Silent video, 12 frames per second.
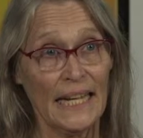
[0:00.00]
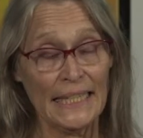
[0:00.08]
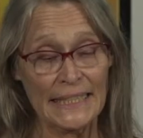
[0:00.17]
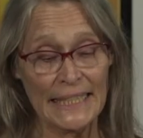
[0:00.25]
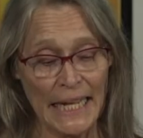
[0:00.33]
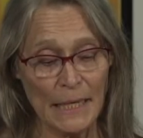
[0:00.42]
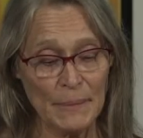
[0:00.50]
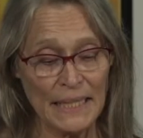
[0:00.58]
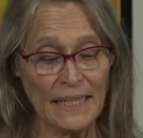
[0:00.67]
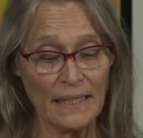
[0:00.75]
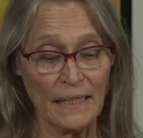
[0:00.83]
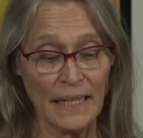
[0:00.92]
and can be
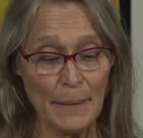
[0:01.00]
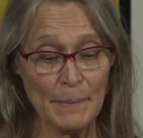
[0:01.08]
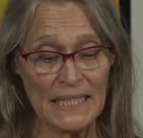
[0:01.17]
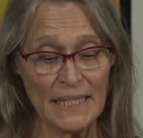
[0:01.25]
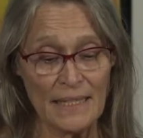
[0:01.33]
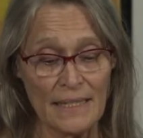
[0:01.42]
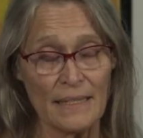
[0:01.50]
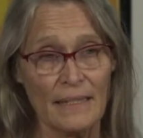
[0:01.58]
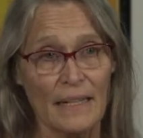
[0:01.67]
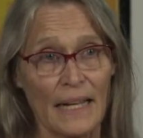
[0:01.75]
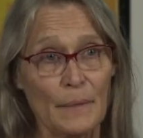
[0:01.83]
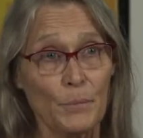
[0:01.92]
calamitous
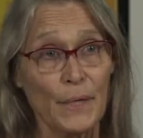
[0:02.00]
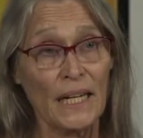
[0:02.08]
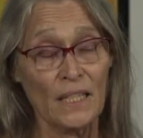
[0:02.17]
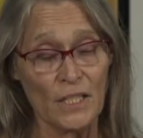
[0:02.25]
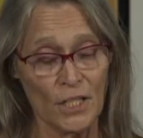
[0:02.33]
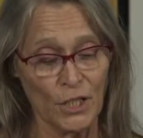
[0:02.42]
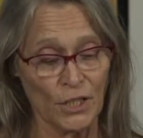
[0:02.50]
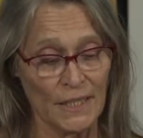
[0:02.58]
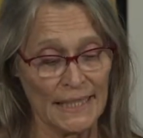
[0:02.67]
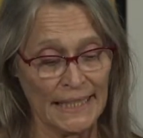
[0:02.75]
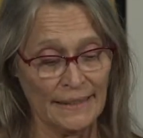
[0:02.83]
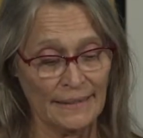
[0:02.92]
and bring
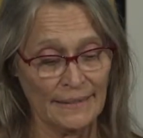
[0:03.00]
uncertainty.